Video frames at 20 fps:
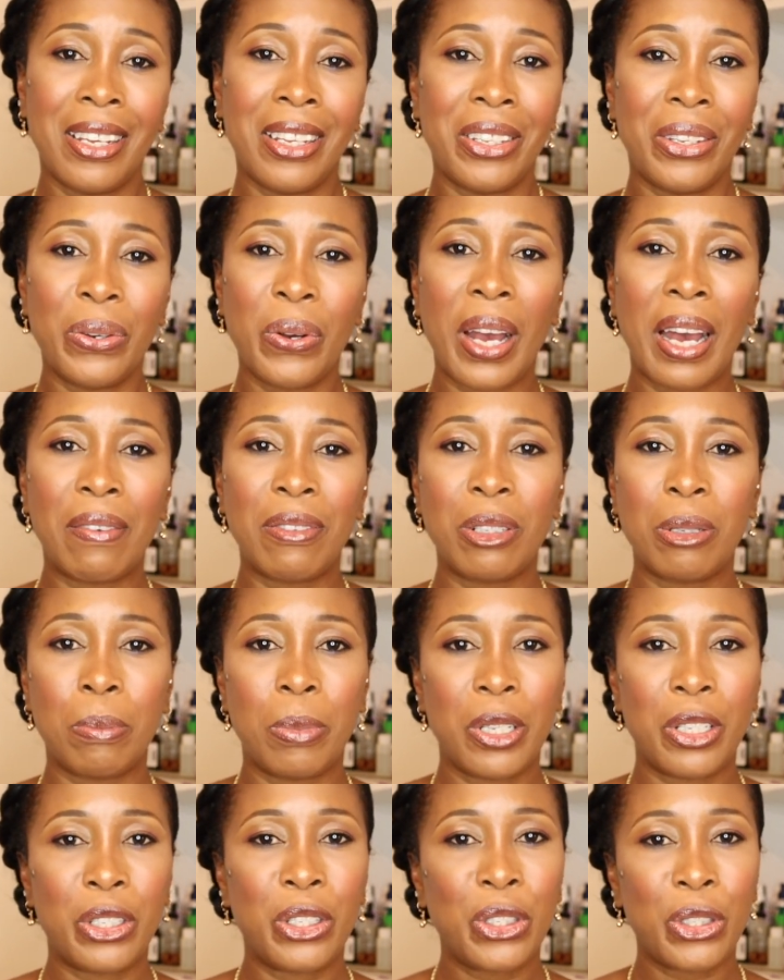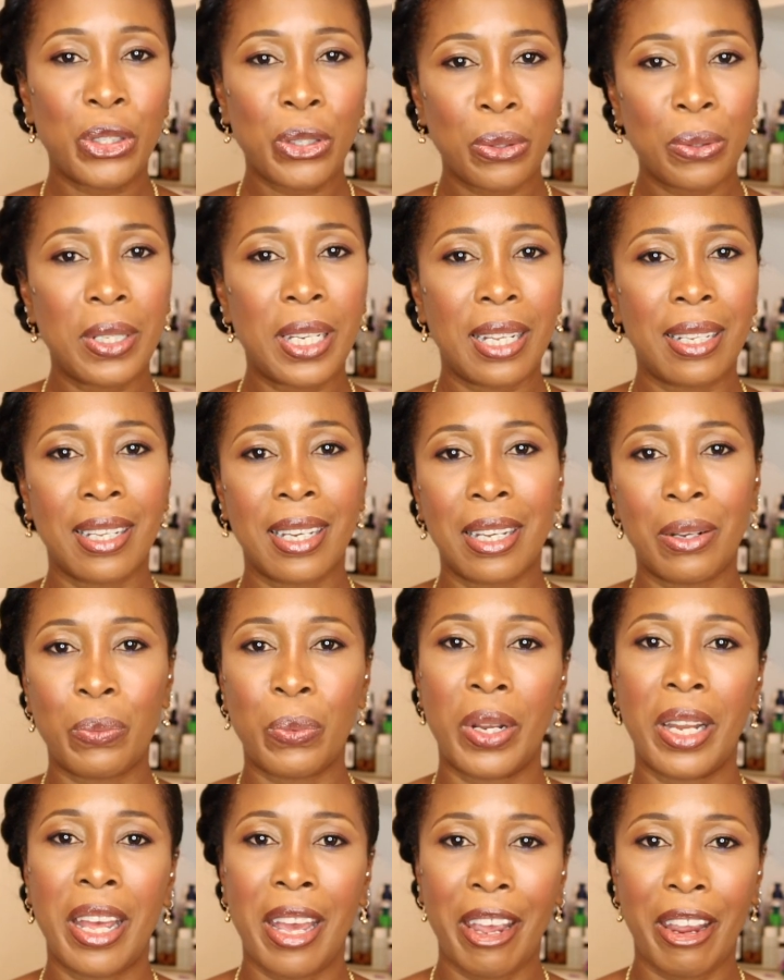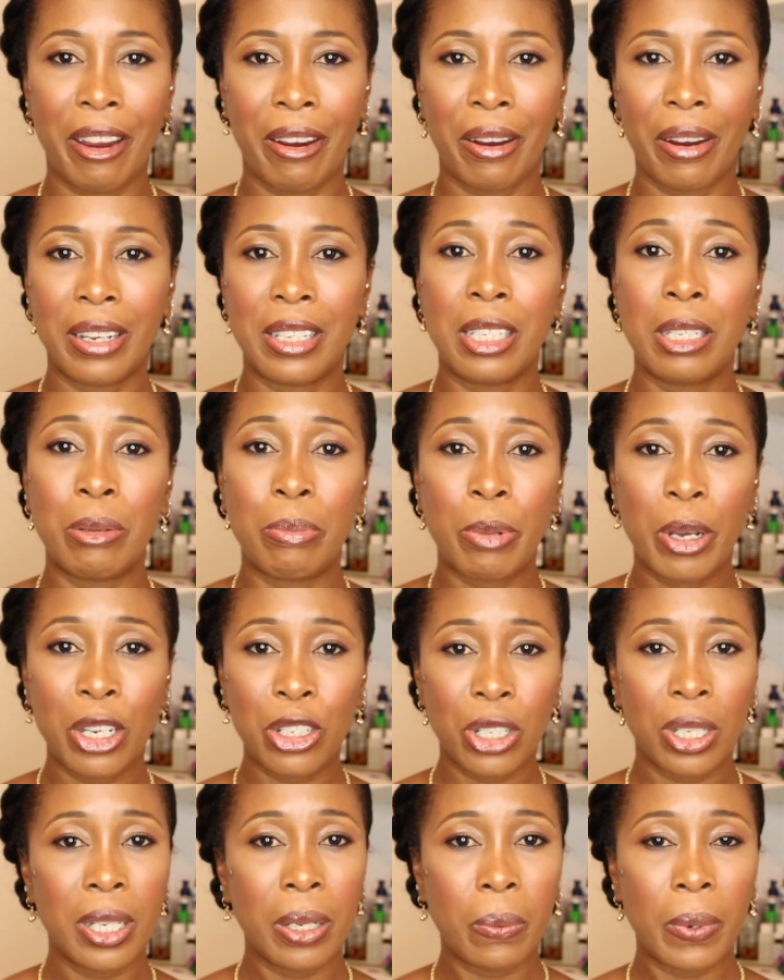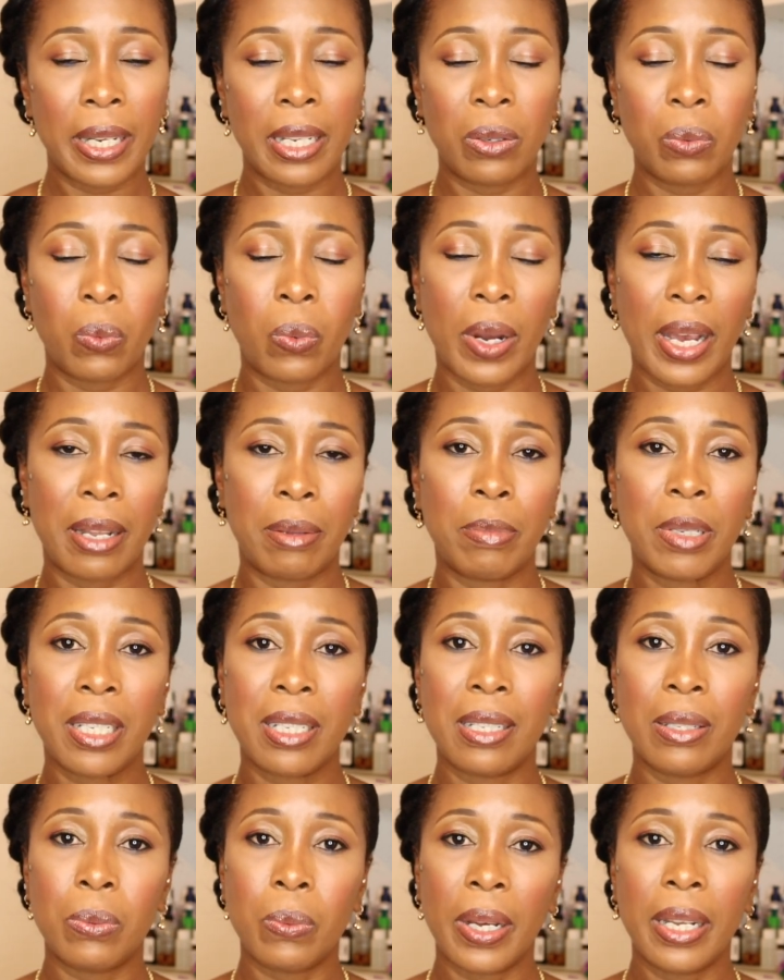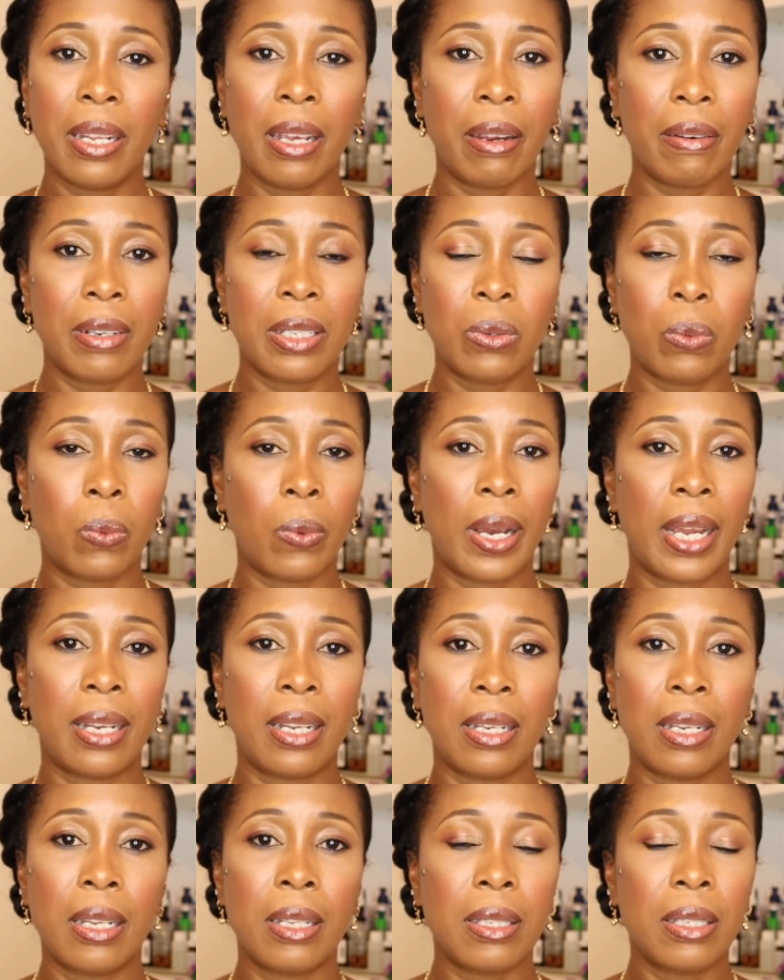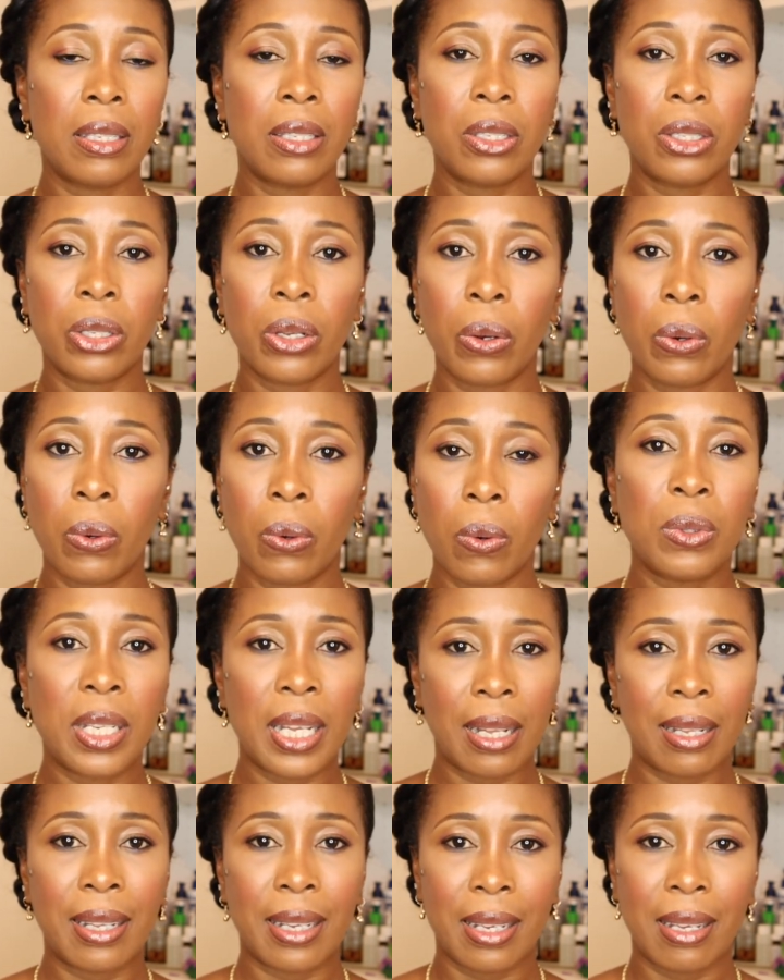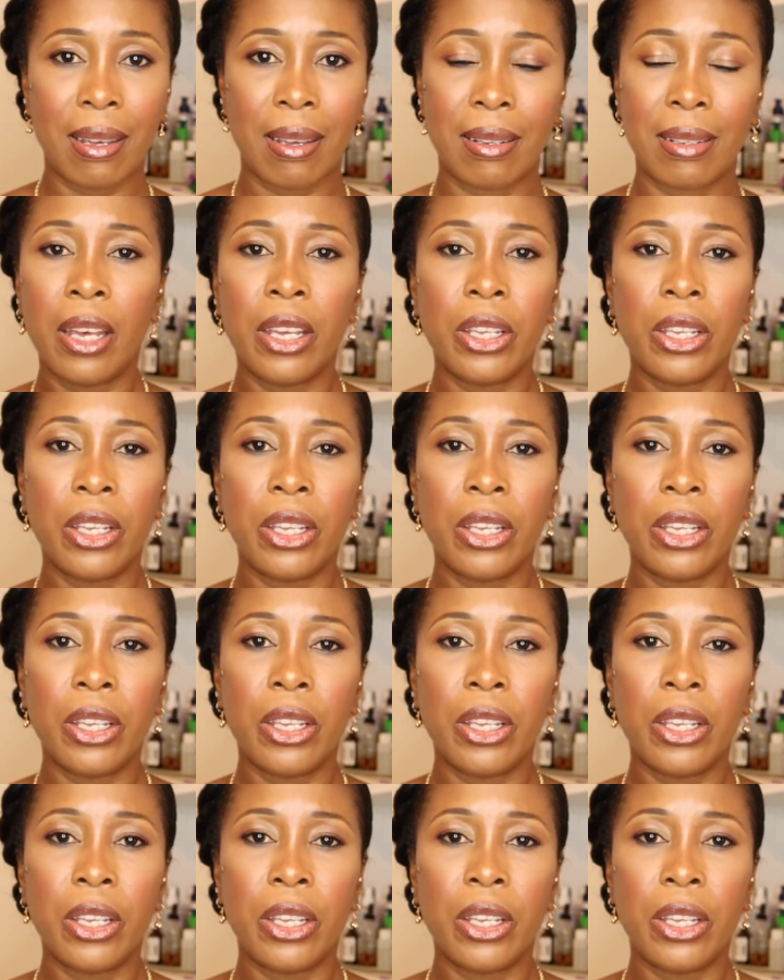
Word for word: You have to be so delicate with hair, especially when it's wet, because when hair is wet, it is so delicate.